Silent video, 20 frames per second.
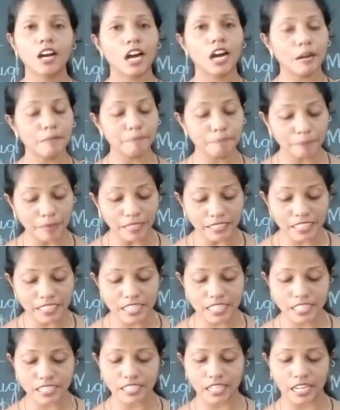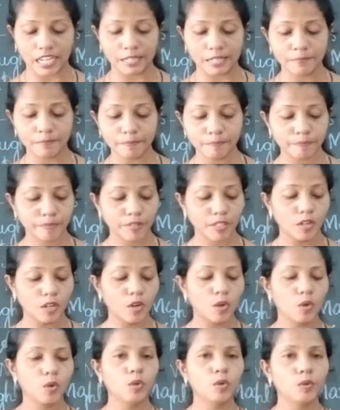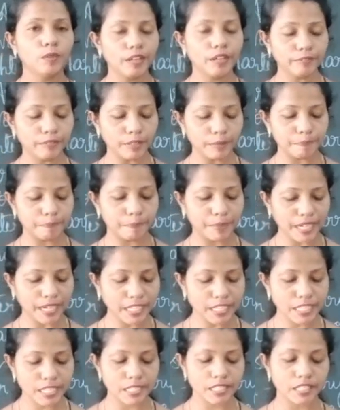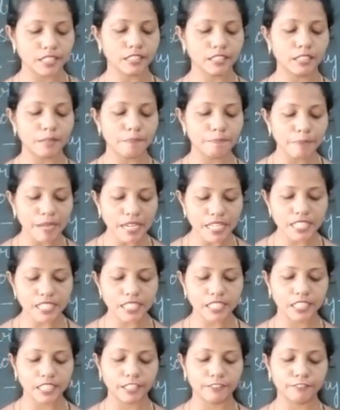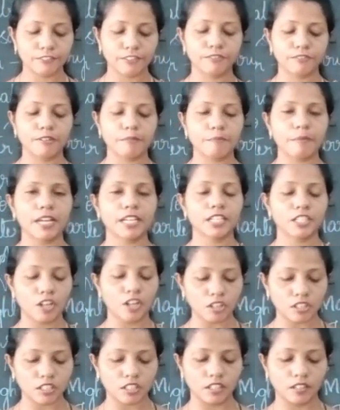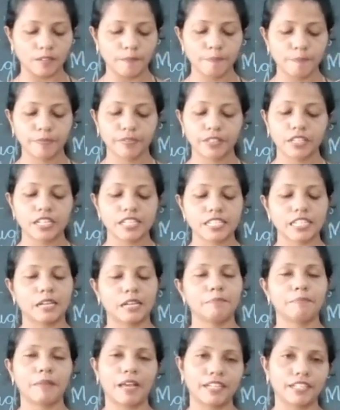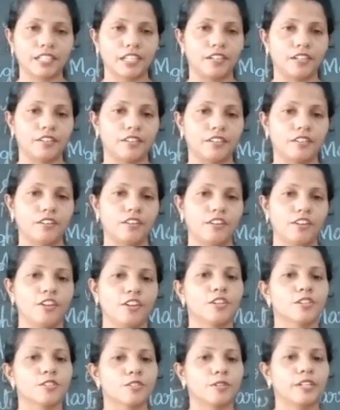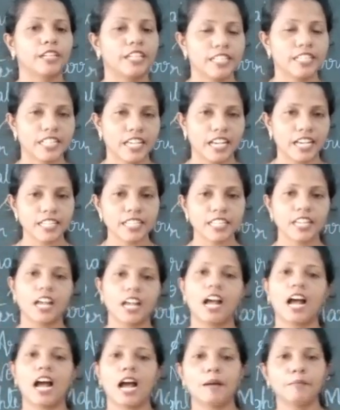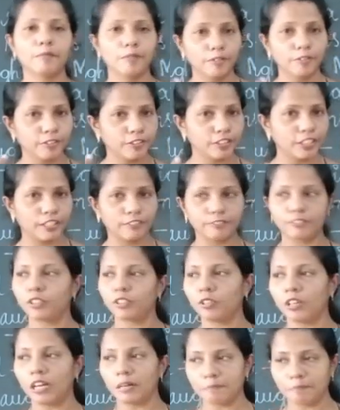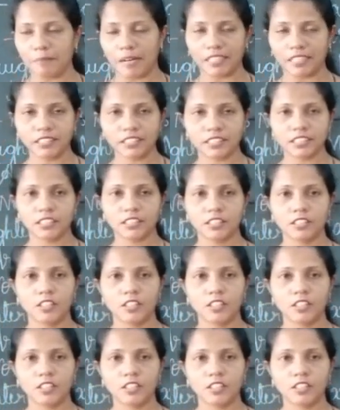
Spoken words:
a month's time. Whoever brings the best gift for my daughter shall marry her. So he says, I am going to give you a month.